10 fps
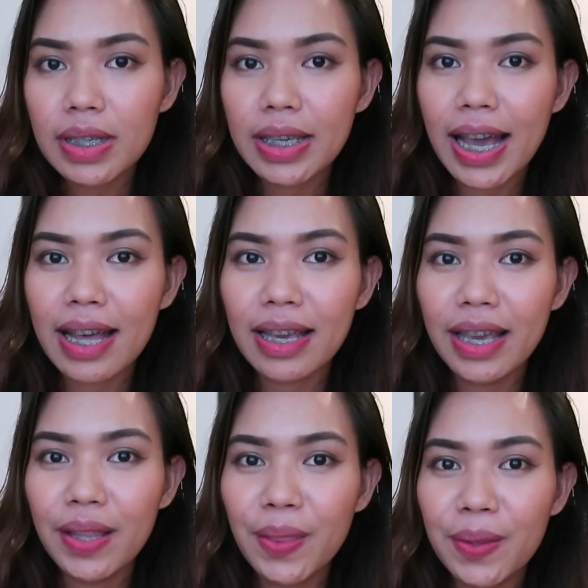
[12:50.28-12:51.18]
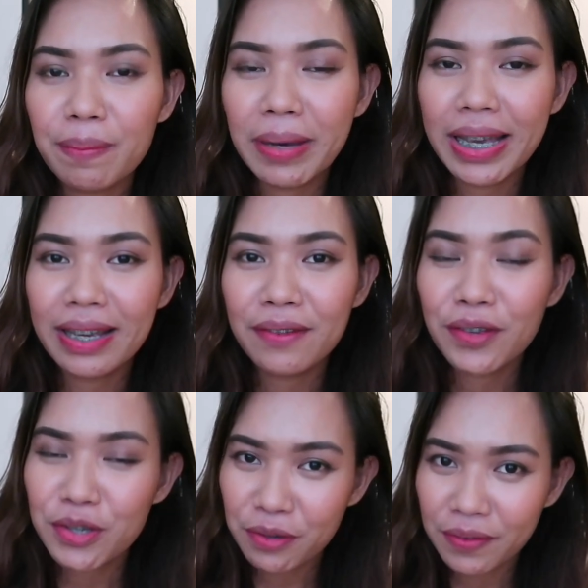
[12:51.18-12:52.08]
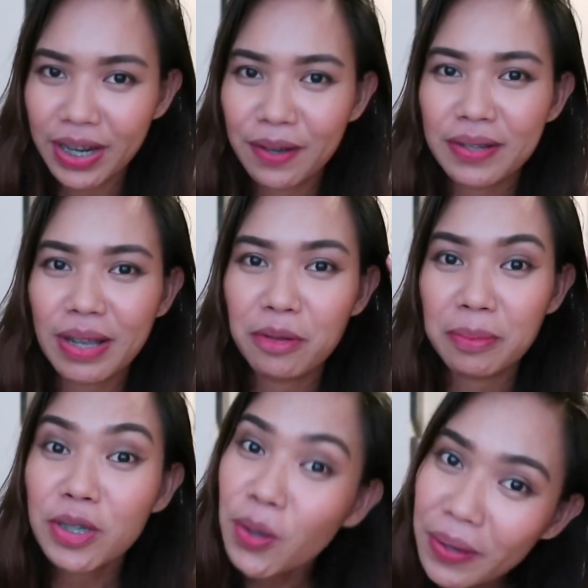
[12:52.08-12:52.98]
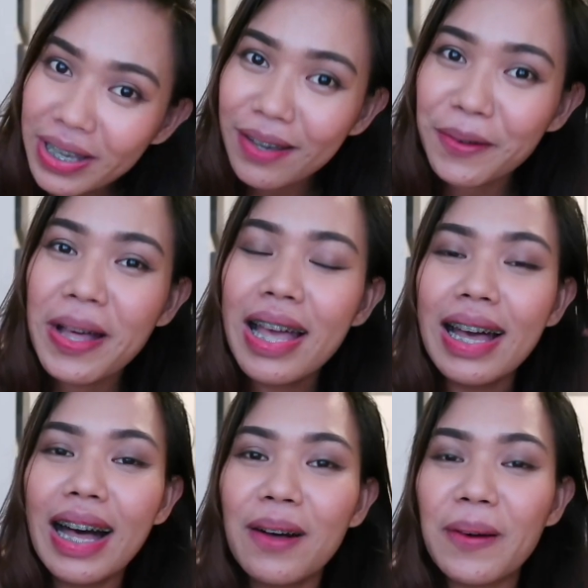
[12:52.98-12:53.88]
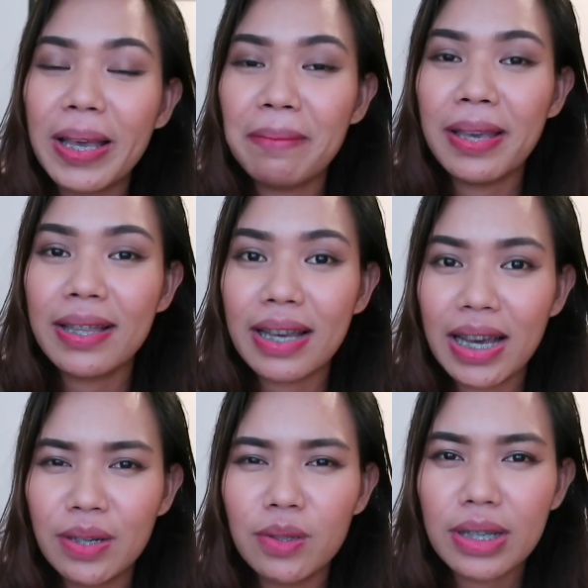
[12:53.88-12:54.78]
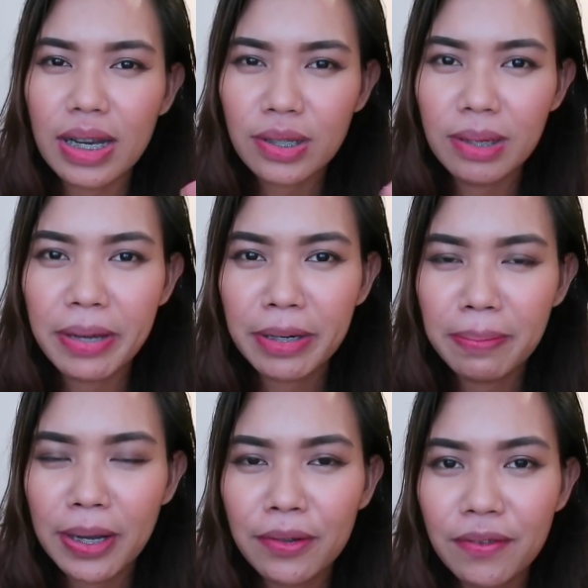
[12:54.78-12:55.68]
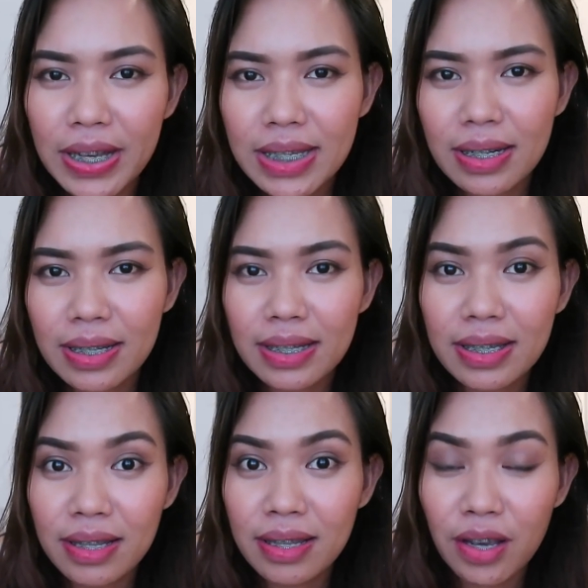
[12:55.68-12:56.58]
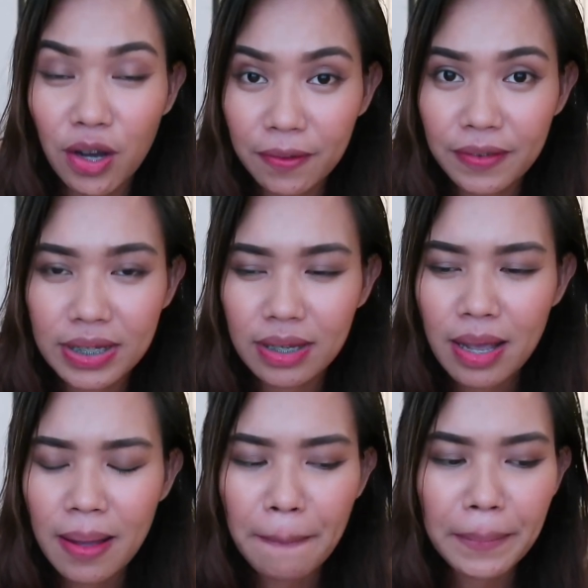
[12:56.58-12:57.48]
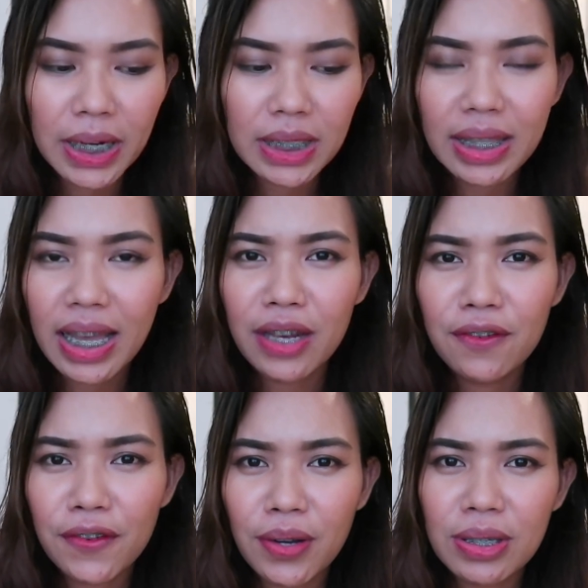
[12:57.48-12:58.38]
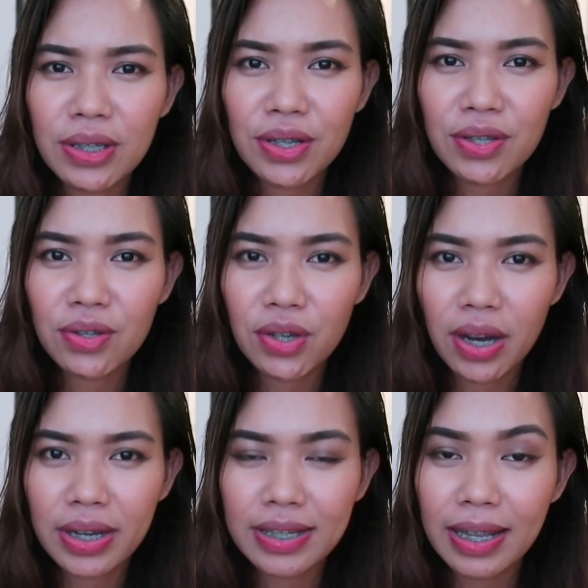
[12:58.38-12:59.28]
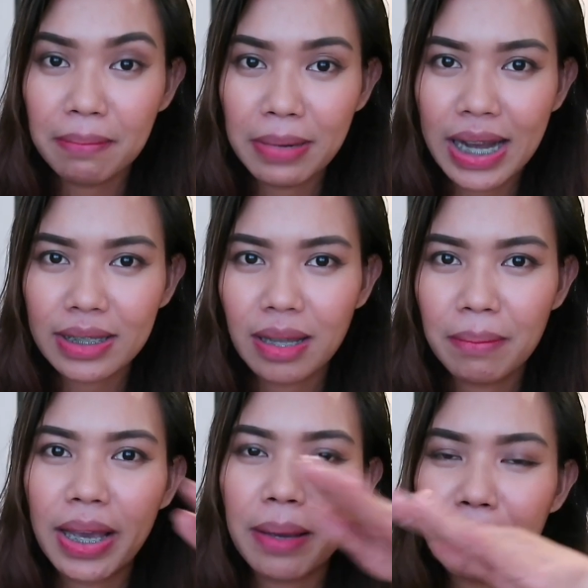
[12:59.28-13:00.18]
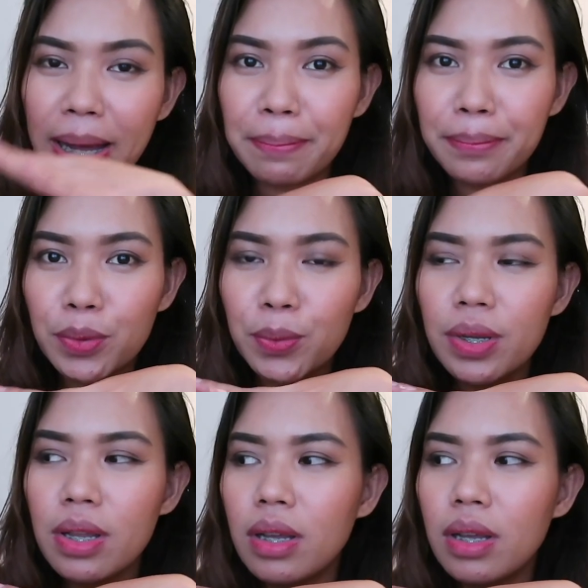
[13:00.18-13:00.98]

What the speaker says: yeah, in my future videos, I will be showing you how I make the candles. Actually, meron pa akong vessel that's in the office. Parang 10 frosted jars in black na may bamboo.